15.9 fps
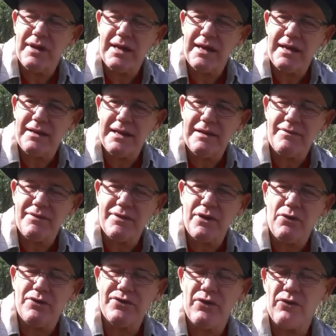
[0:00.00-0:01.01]
And even
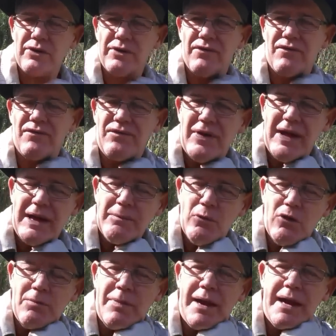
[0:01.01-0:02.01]
though it's only 5
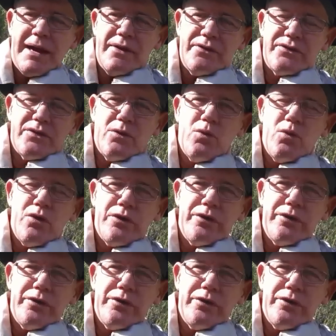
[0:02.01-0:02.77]
more miles to